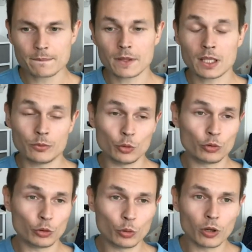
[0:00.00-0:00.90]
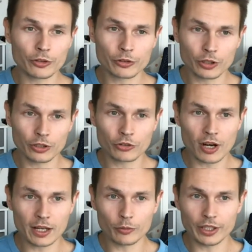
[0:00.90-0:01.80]
If you do want to try
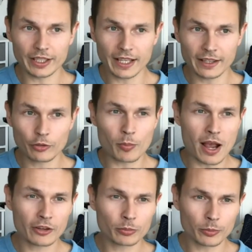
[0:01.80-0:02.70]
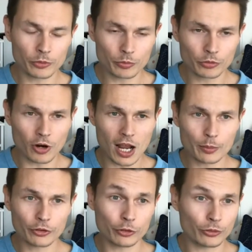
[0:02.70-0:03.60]
and re-engage maximum
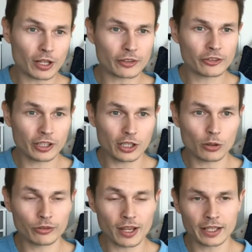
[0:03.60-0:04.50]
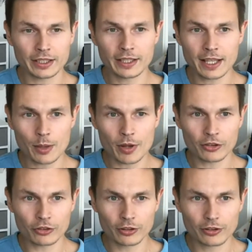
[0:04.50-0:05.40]
subscribers, use that CEO technique that I
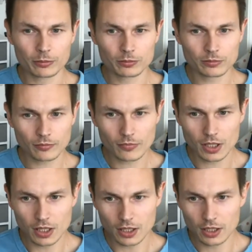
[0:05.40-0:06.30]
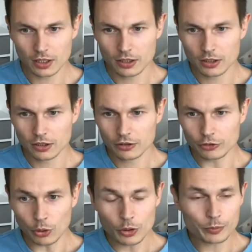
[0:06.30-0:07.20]
mentioned.
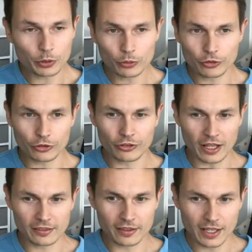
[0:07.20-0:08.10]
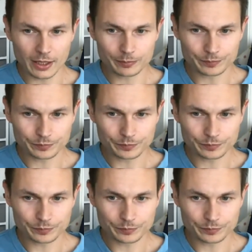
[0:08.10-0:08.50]
Don't abuse your sender name.